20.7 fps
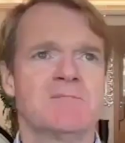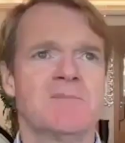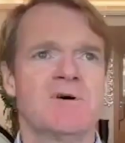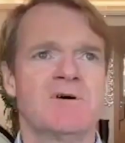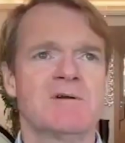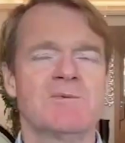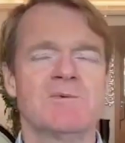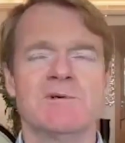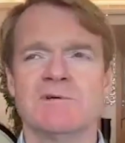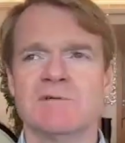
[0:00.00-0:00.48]

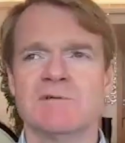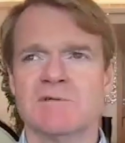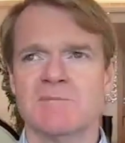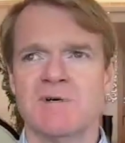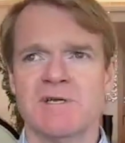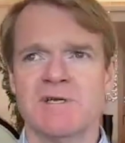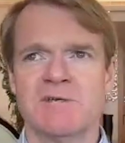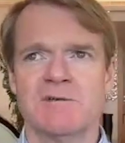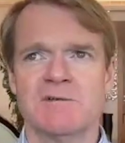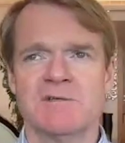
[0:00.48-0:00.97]
my world, in
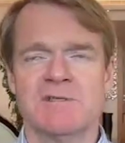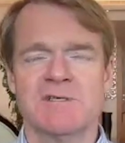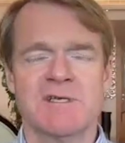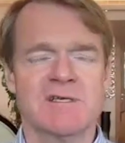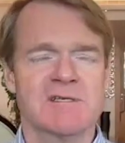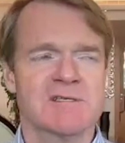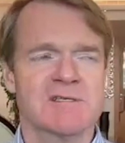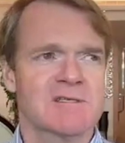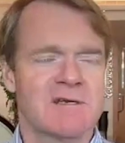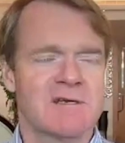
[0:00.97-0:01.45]
my
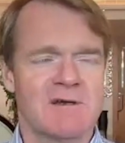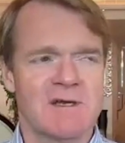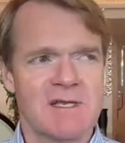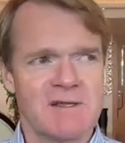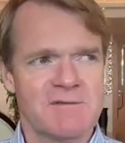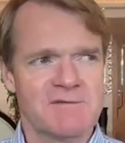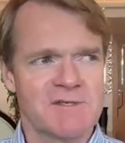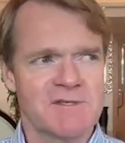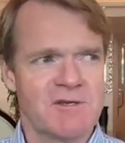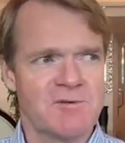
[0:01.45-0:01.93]
context, I
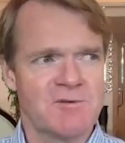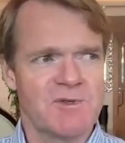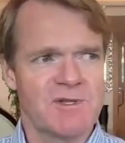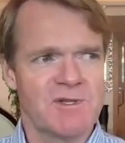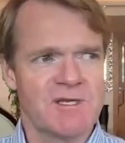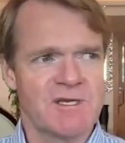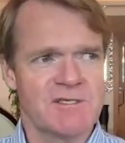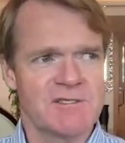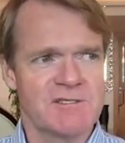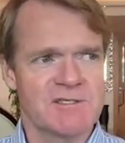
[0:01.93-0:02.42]
left home
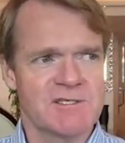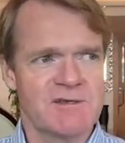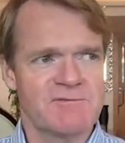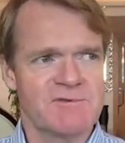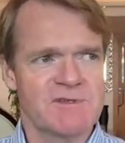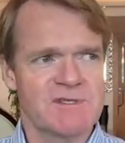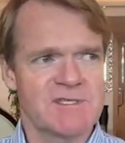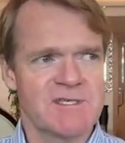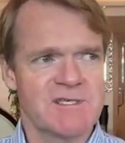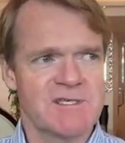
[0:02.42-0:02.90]
at the age of
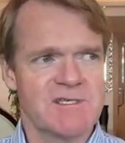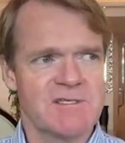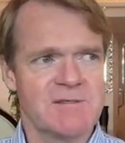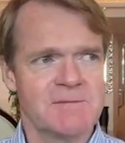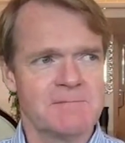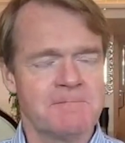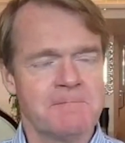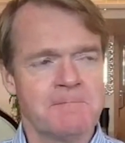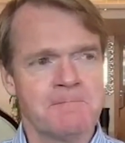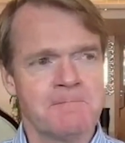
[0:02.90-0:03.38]

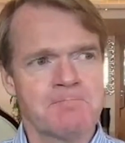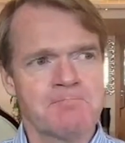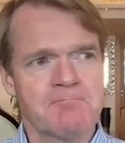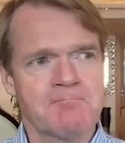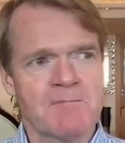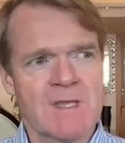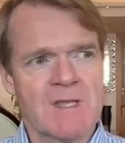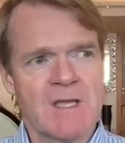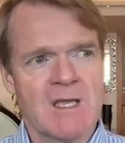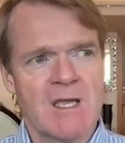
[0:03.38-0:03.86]
17
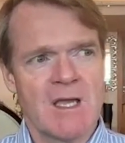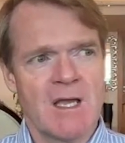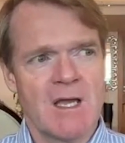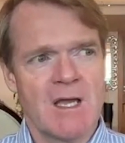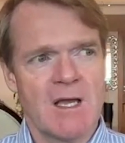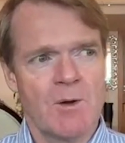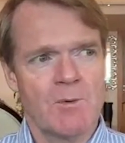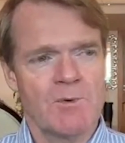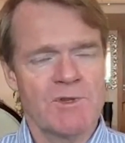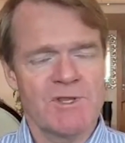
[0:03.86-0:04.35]

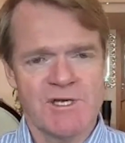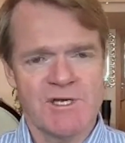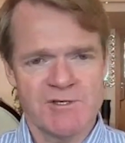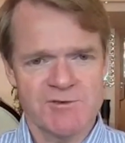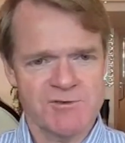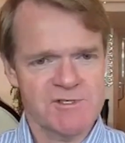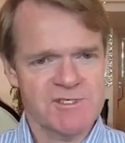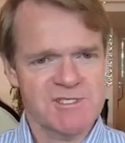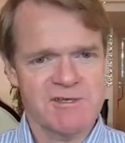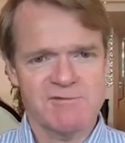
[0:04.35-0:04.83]
with
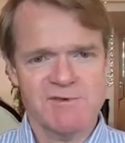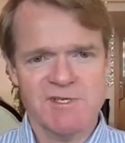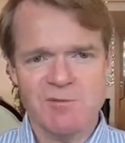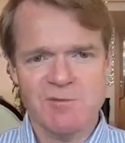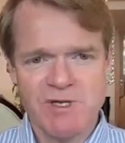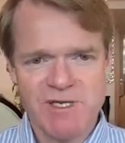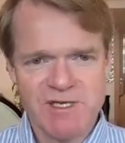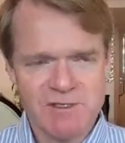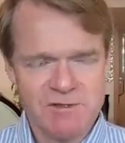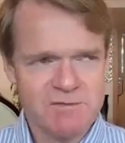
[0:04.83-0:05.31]

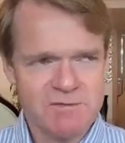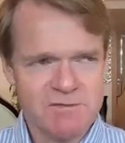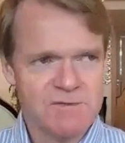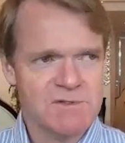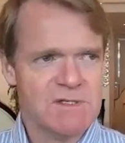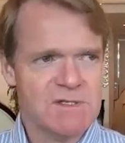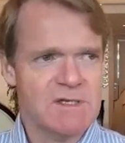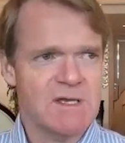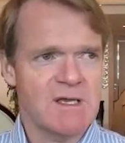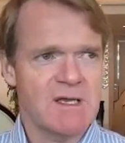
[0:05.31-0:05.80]
170
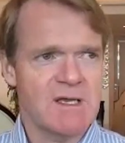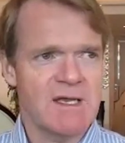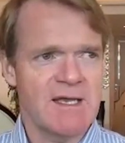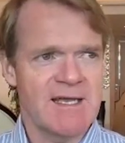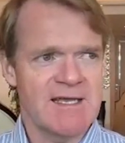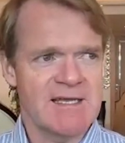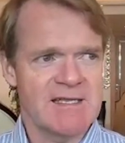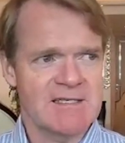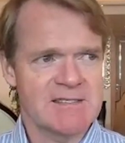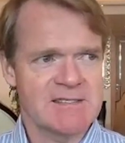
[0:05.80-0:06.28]
pounds,
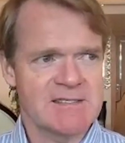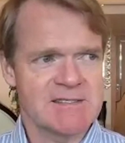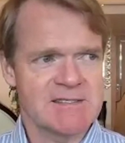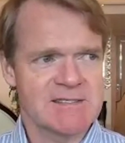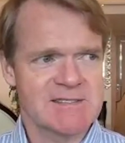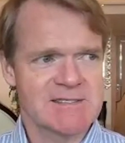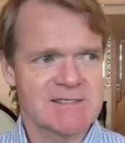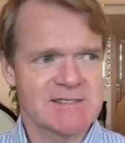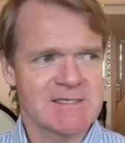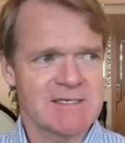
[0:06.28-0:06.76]

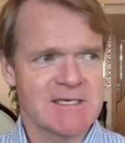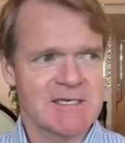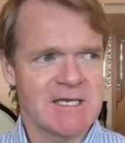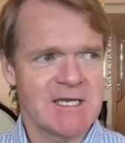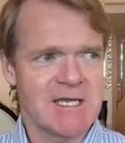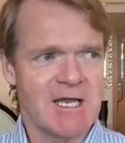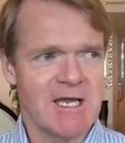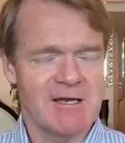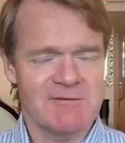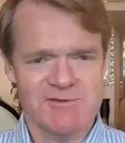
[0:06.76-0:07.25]
and
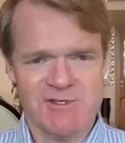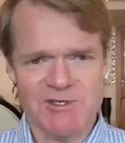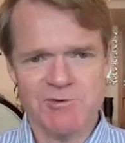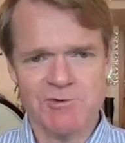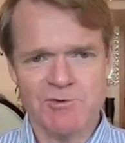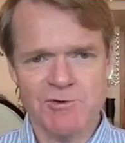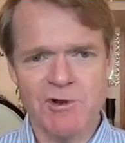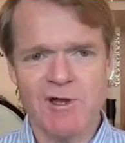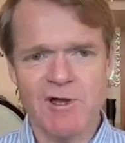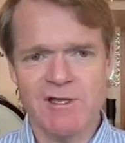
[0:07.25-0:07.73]
I've
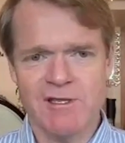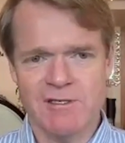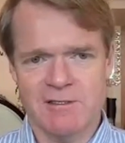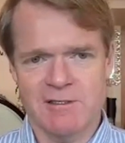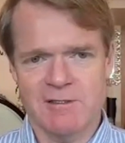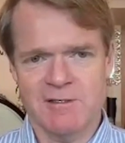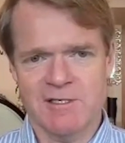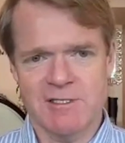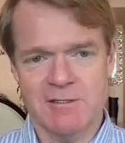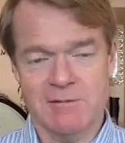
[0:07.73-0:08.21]
done all right.
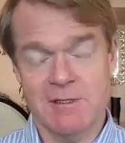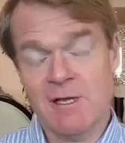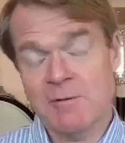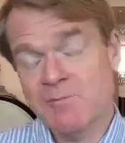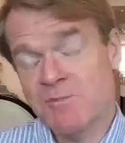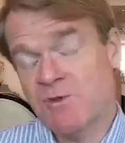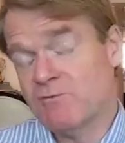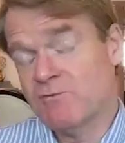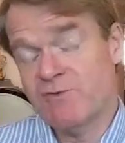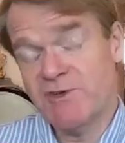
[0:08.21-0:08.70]

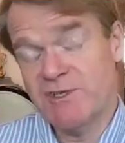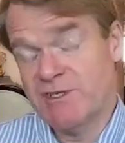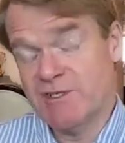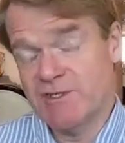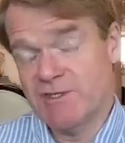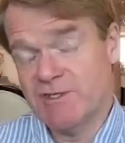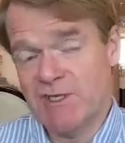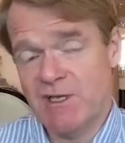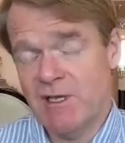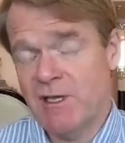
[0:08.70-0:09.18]
I'm not
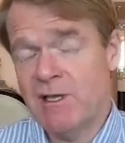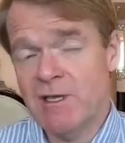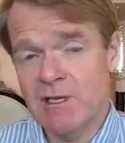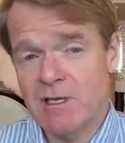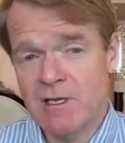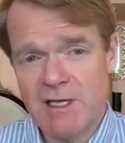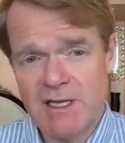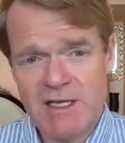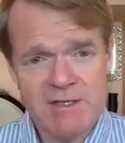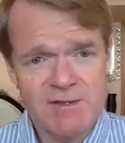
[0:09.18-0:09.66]
finished yet,
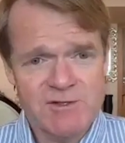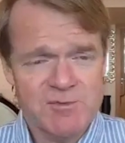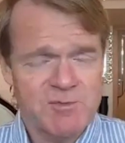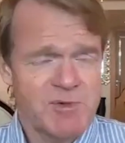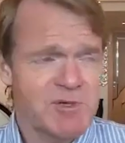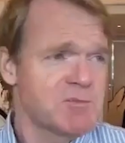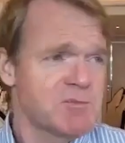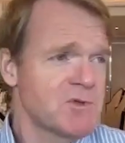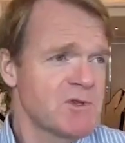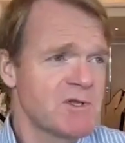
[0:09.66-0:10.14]
and there's
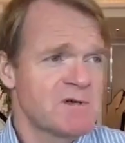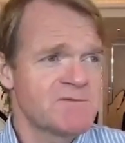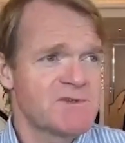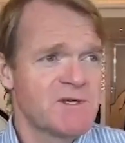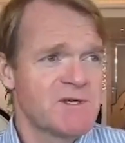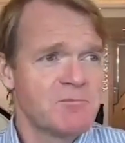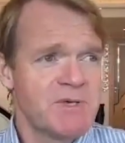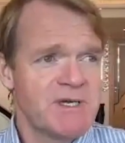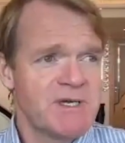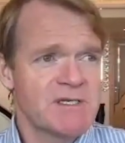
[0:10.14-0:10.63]
people that have
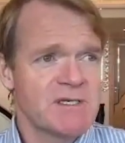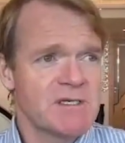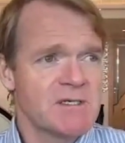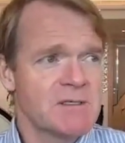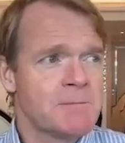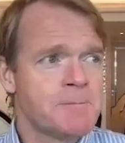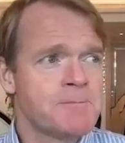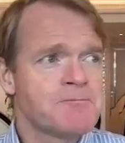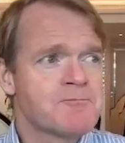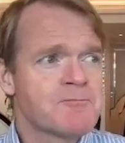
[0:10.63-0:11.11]
done better.